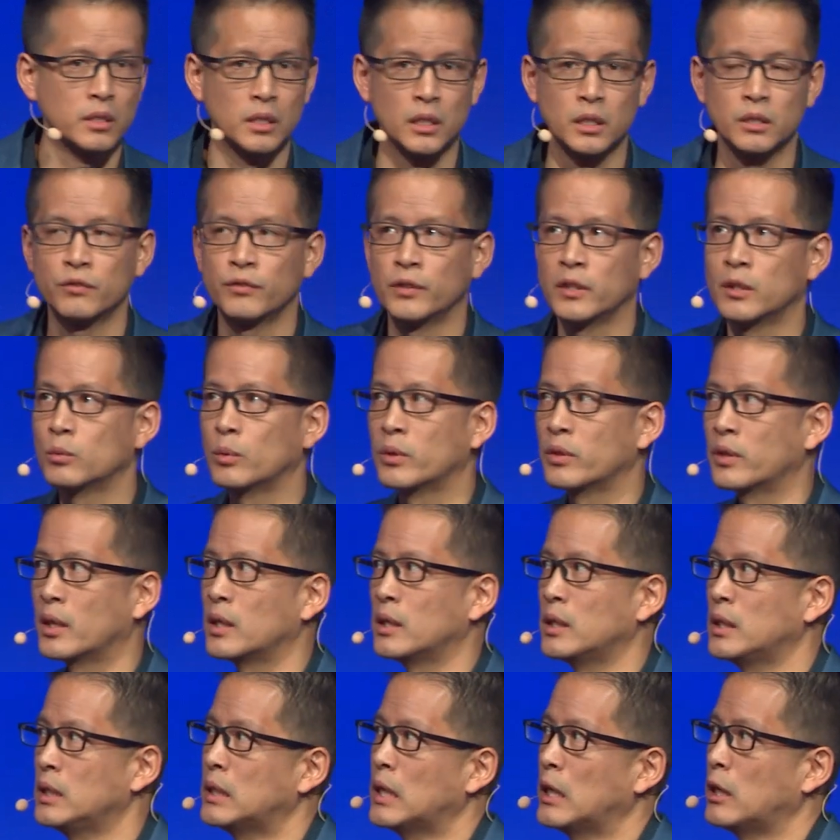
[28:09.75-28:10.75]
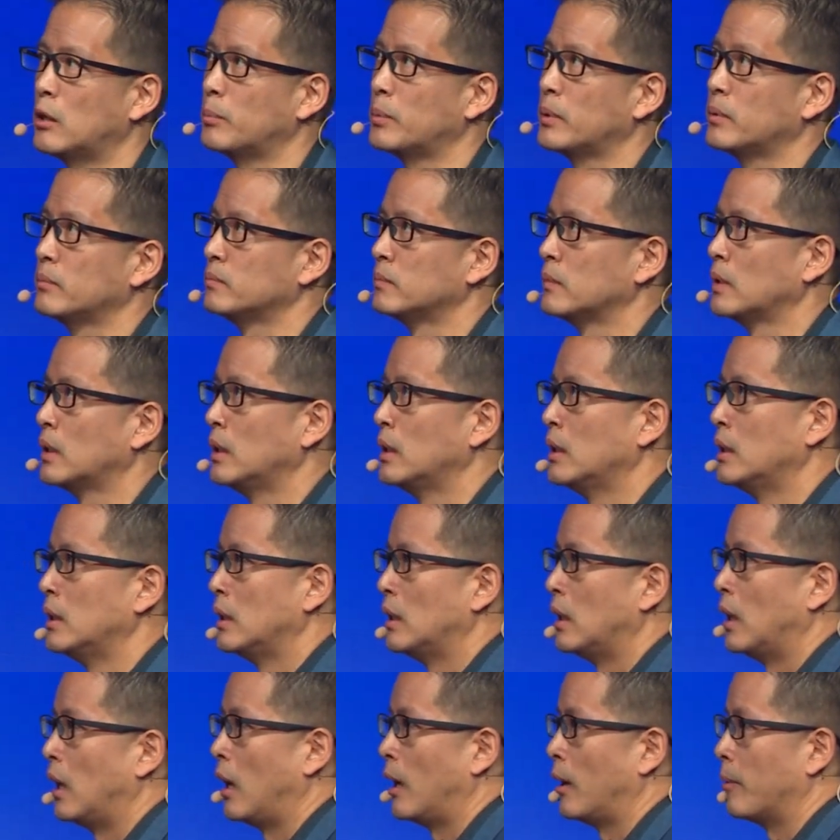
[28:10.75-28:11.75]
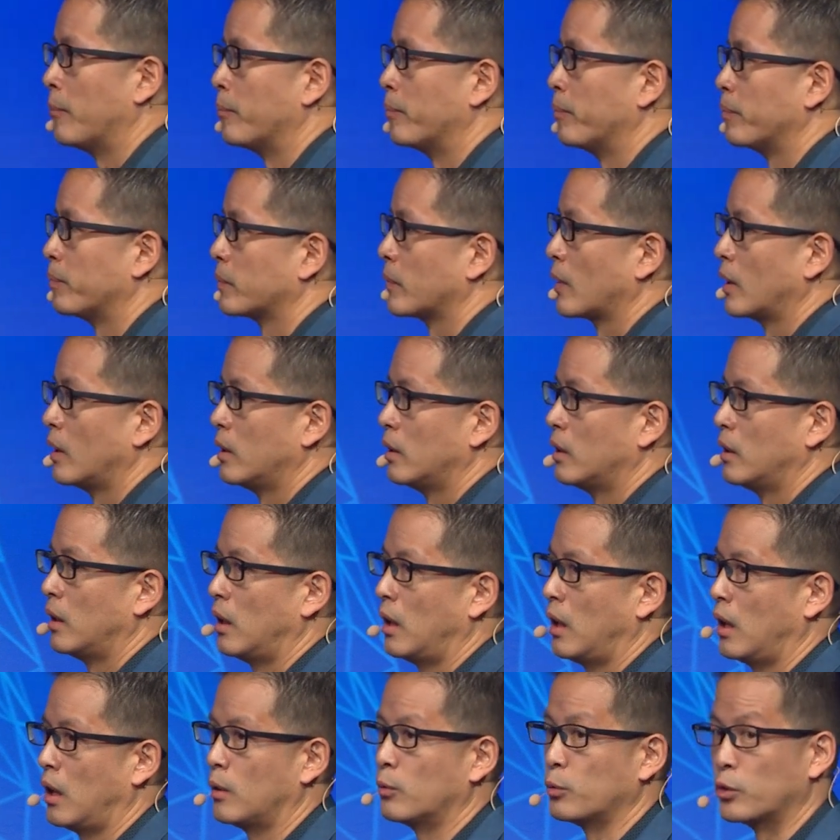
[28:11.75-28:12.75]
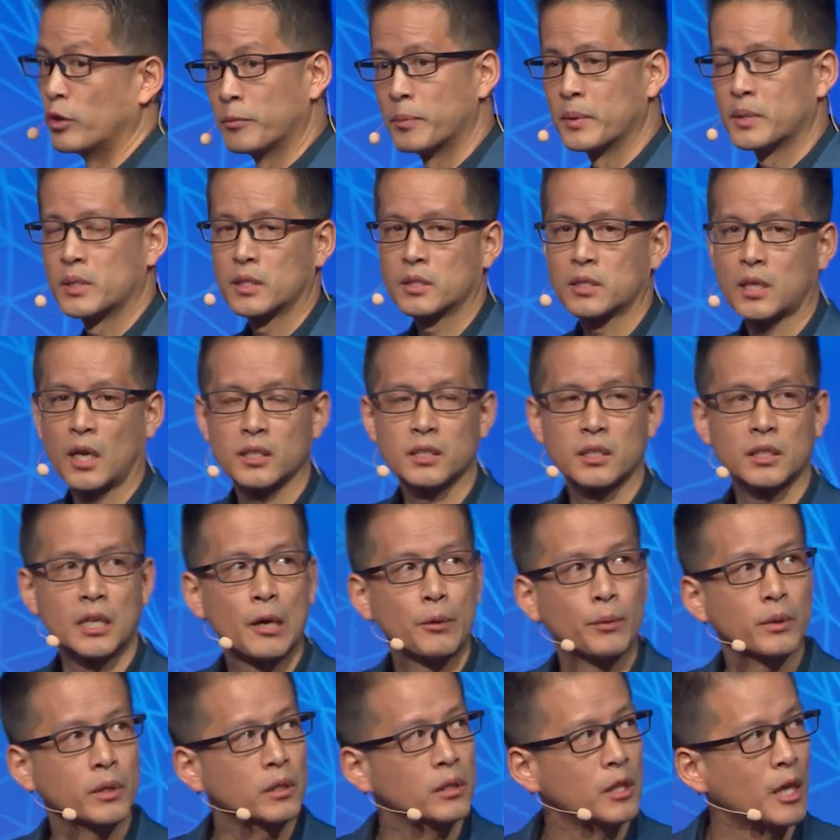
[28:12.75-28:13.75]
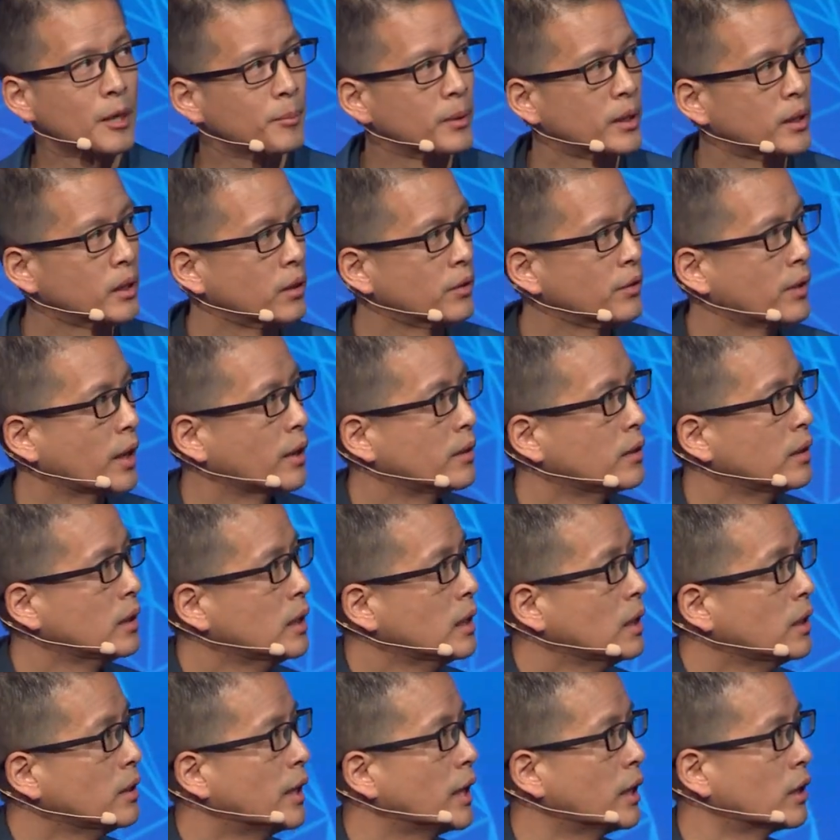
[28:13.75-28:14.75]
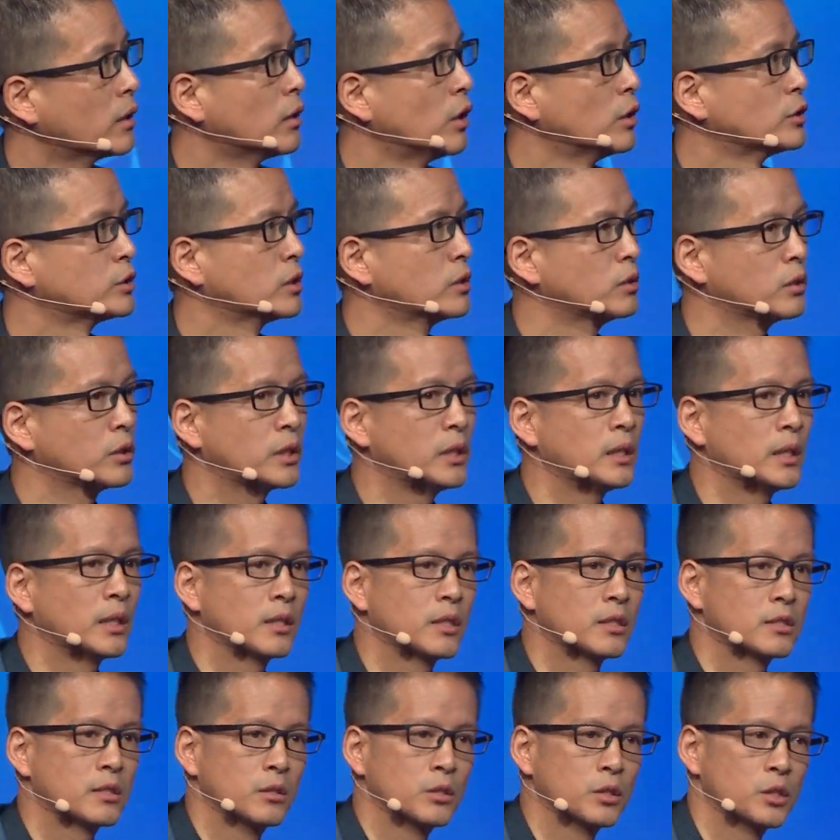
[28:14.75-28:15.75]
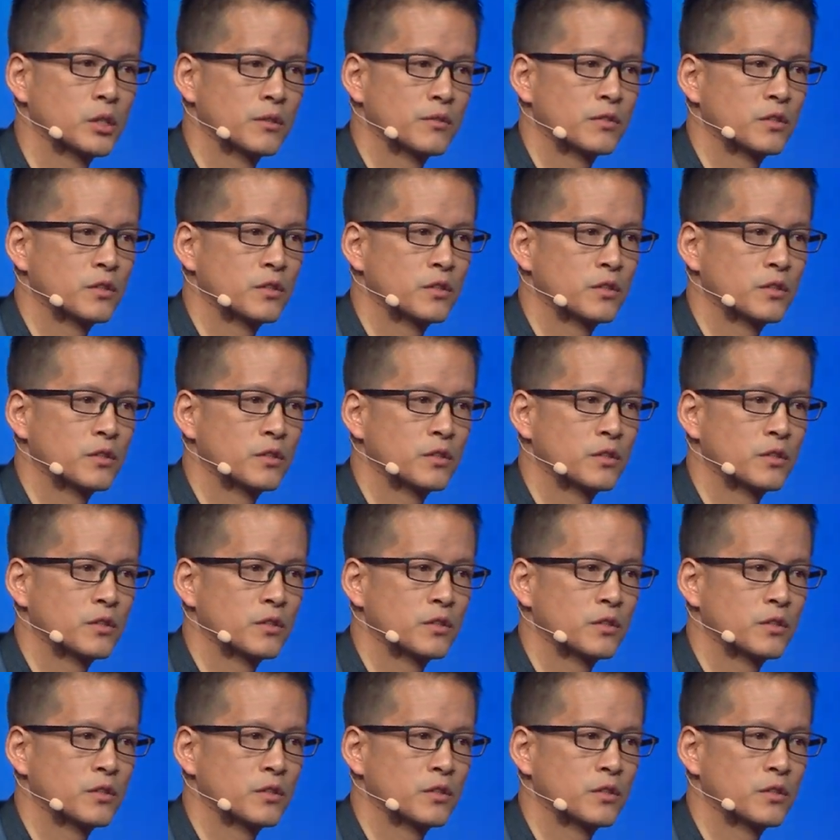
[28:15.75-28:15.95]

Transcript: and intervene when they need help. Um, uh, we've been discussing how we collaborate on that. They are also looking at this notion